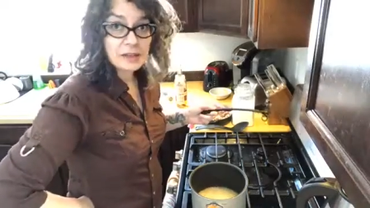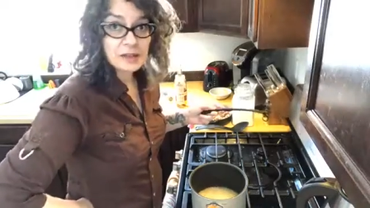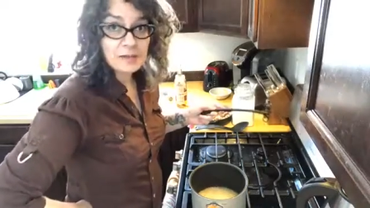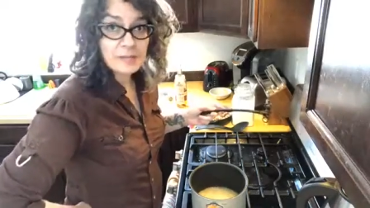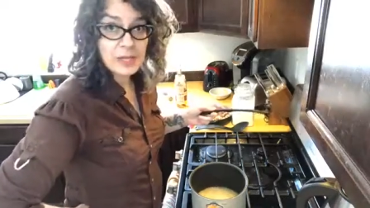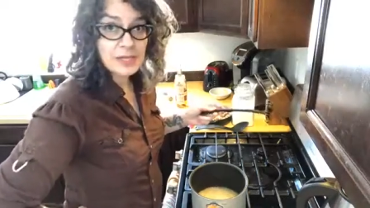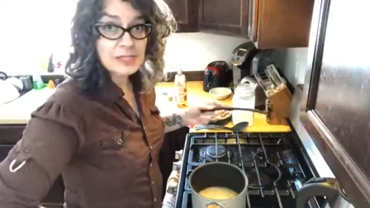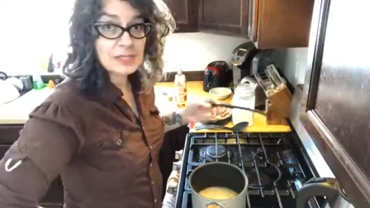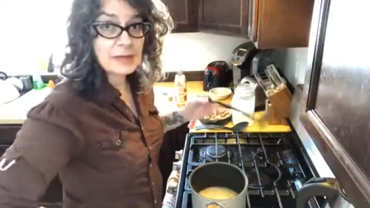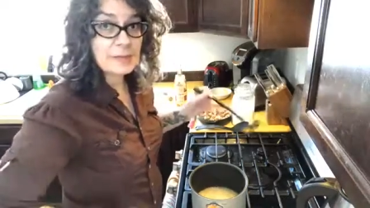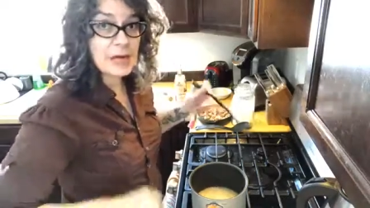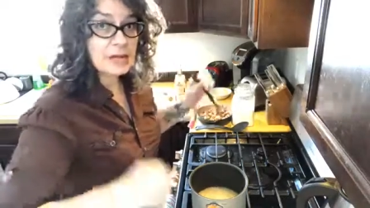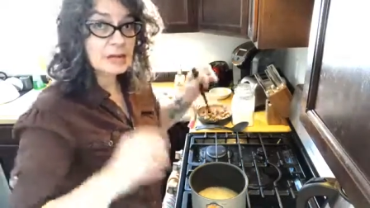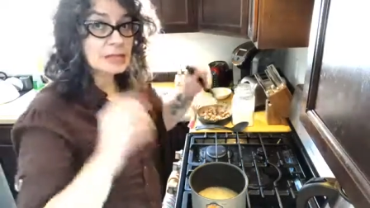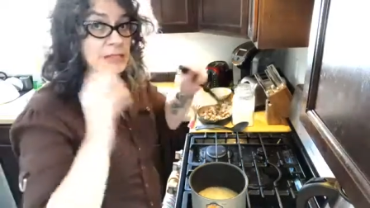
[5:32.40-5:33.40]
a little militant
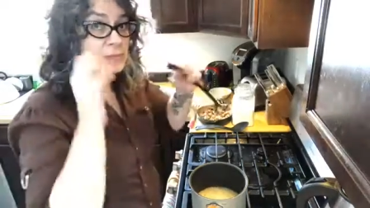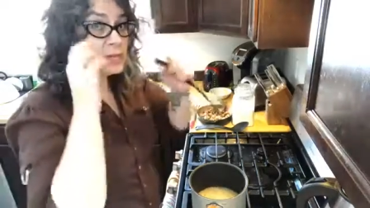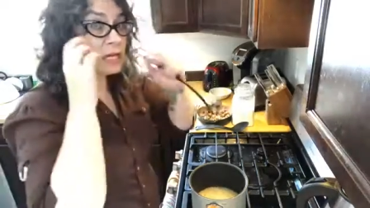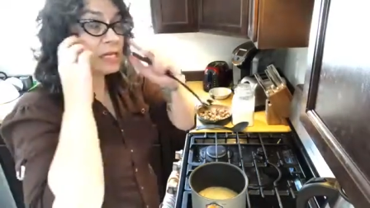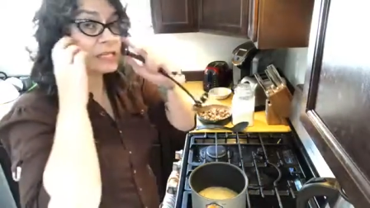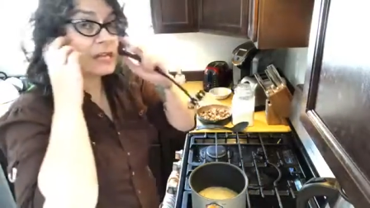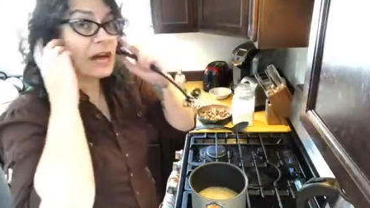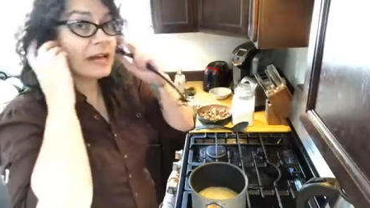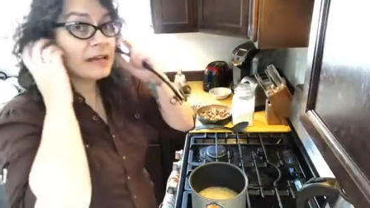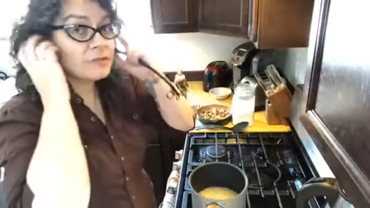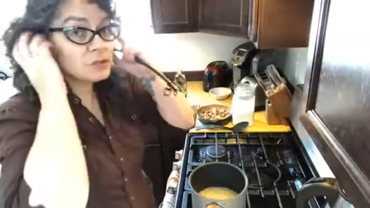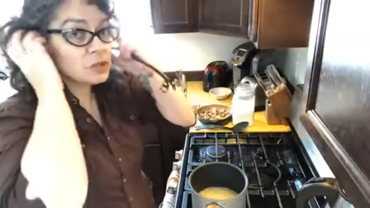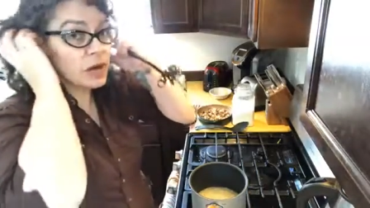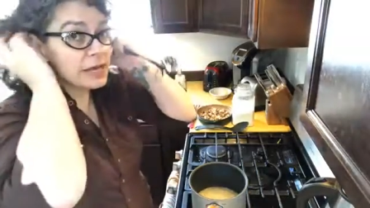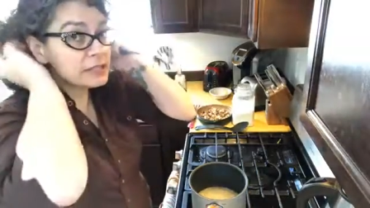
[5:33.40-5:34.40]
about this because I have
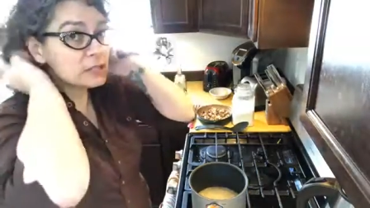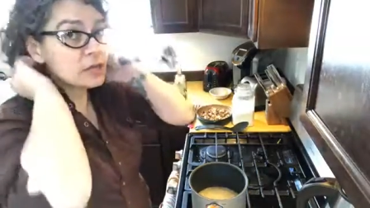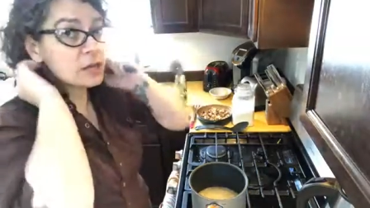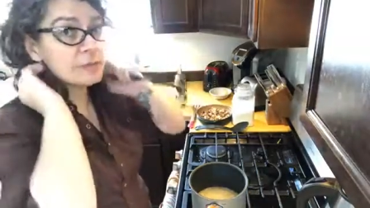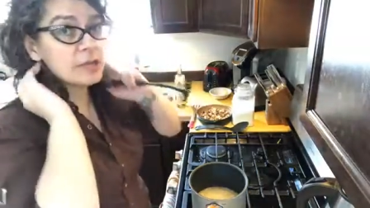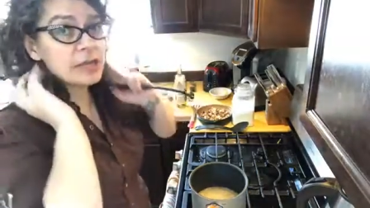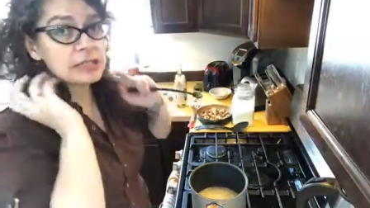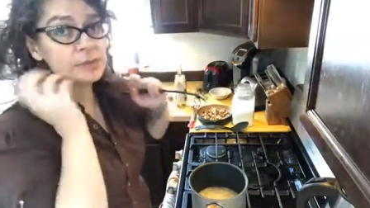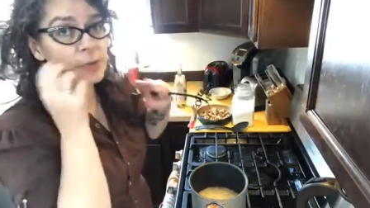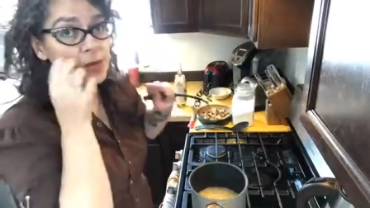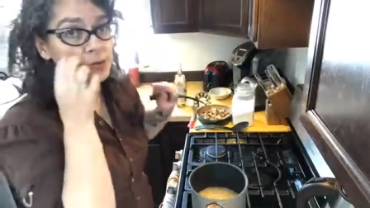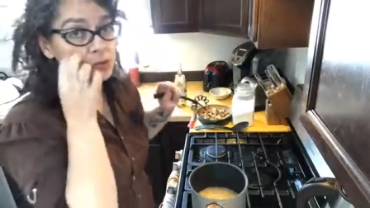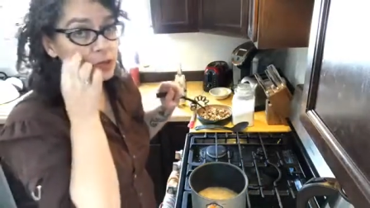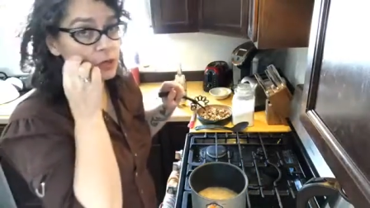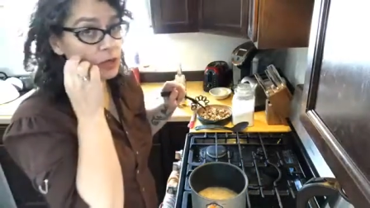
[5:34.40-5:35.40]
tried to caramelize
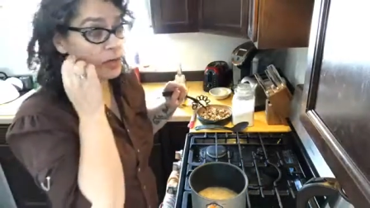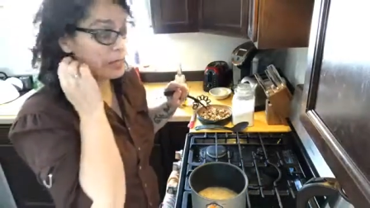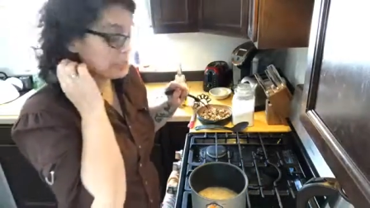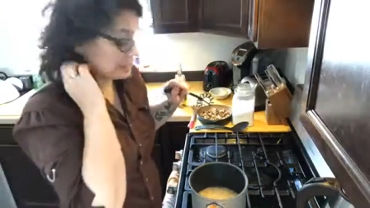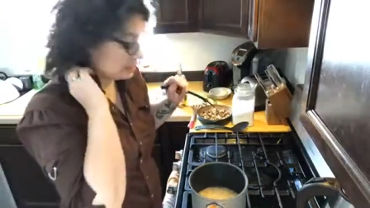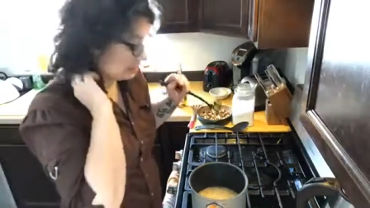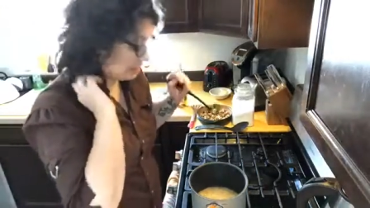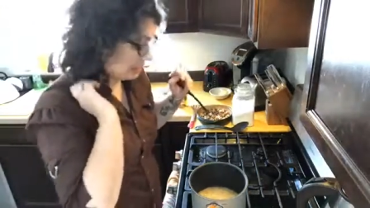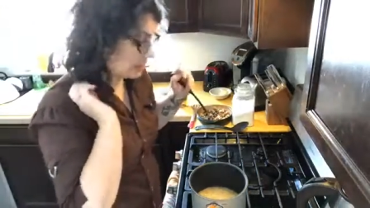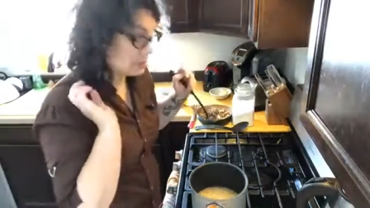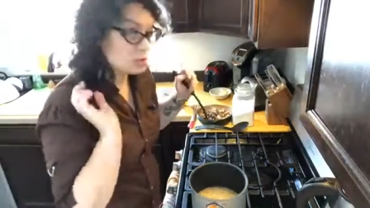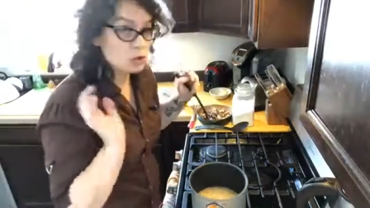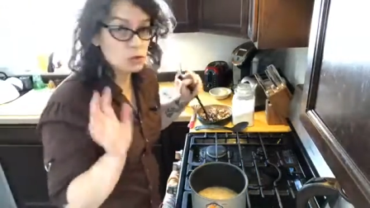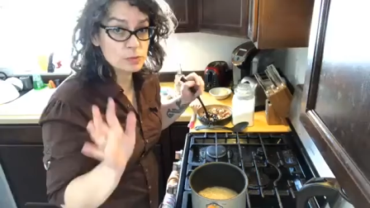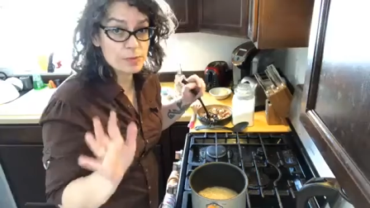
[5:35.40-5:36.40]
brown sugar and
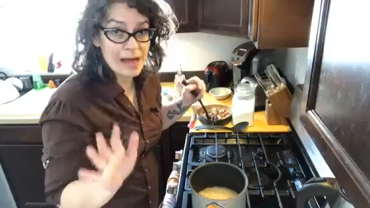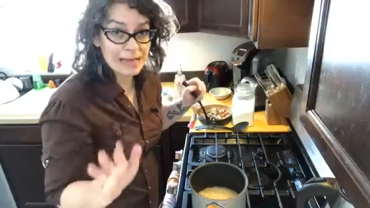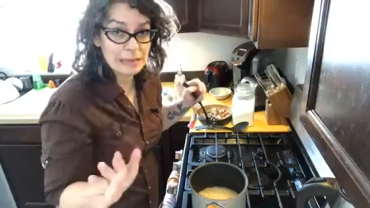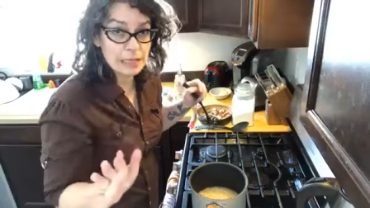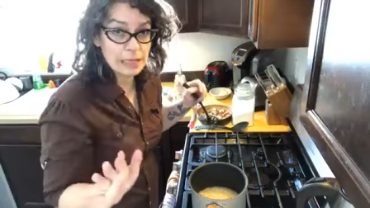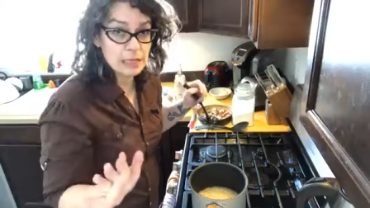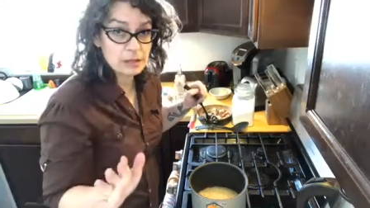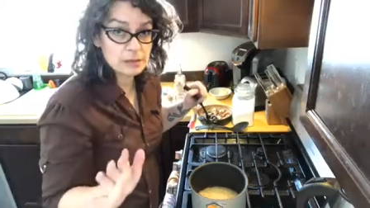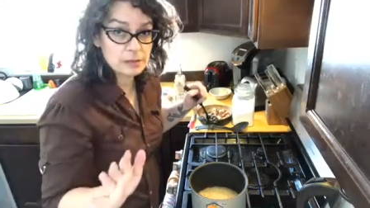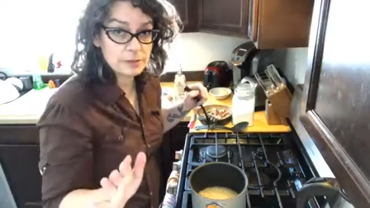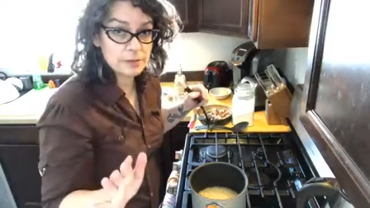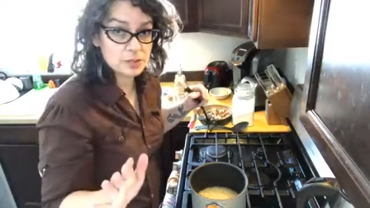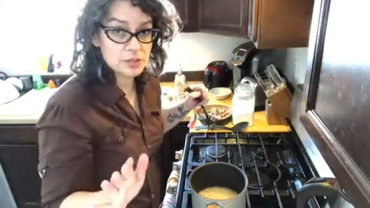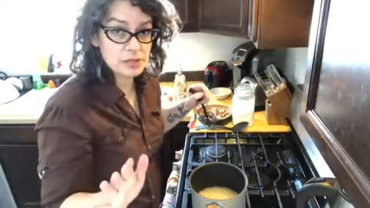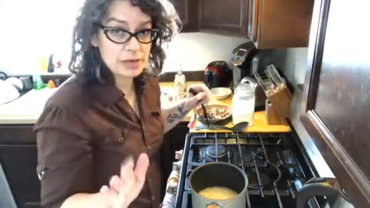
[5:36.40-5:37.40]
it goes badly.
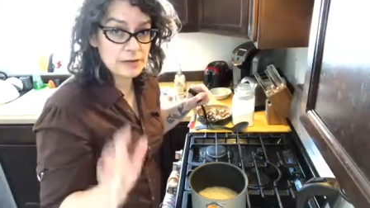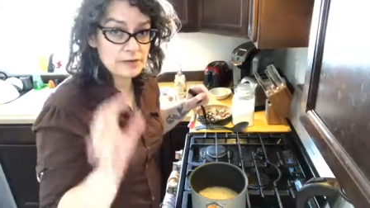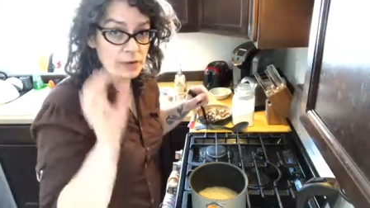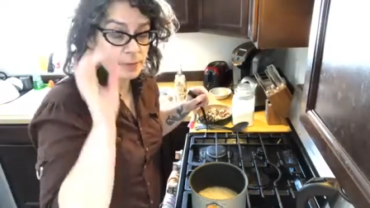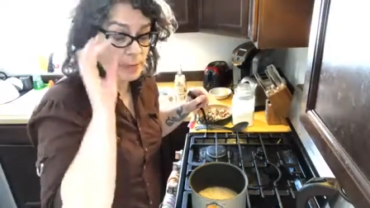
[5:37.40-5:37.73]
I'm just saying, very